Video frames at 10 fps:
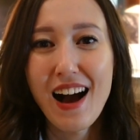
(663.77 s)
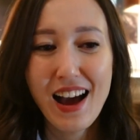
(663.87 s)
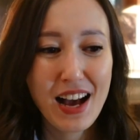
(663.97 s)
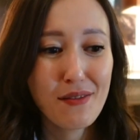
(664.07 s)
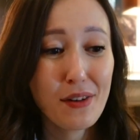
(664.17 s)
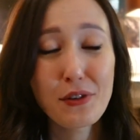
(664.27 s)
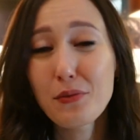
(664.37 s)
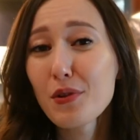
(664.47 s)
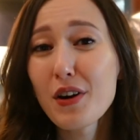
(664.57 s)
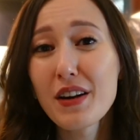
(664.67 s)
I have a few
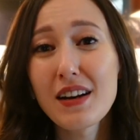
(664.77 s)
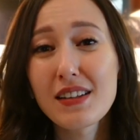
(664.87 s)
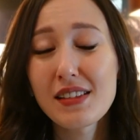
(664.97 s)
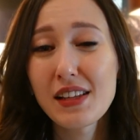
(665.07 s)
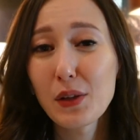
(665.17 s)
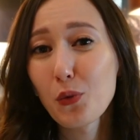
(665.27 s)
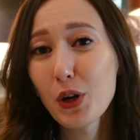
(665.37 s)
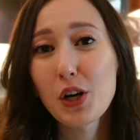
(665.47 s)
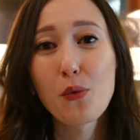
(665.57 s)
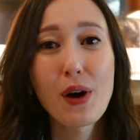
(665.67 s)
products that
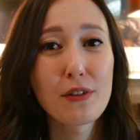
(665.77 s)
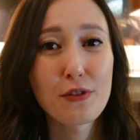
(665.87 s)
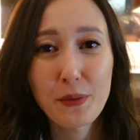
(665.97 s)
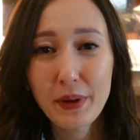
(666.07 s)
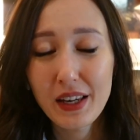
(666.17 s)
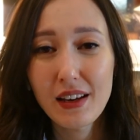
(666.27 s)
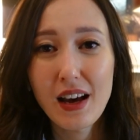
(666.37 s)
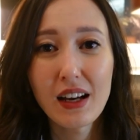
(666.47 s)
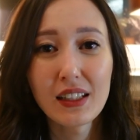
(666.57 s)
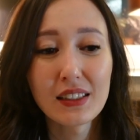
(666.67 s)
work well for me,
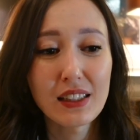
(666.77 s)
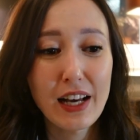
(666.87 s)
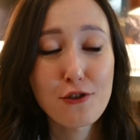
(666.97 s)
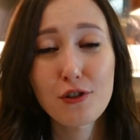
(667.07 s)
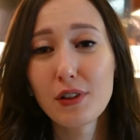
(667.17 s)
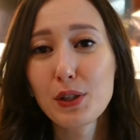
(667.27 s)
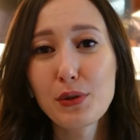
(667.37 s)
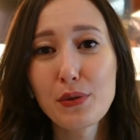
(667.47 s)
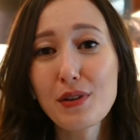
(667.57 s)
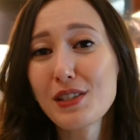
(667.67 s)
and I usually
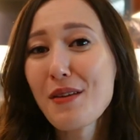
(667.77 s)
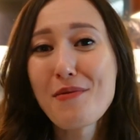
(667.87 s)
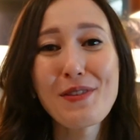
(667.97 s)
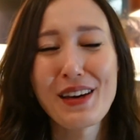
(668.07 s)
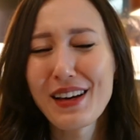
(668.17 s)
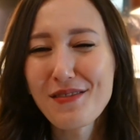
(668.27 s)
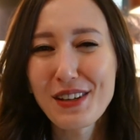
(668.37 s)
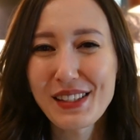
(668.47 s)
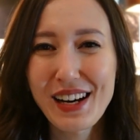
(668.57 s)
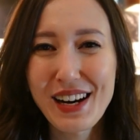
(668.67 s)
do the same thing
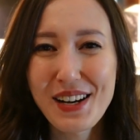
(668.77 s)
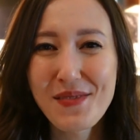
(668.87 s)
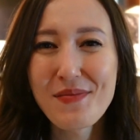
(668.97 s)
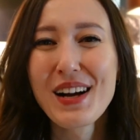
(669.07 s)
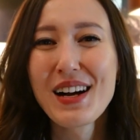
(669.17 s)
every time.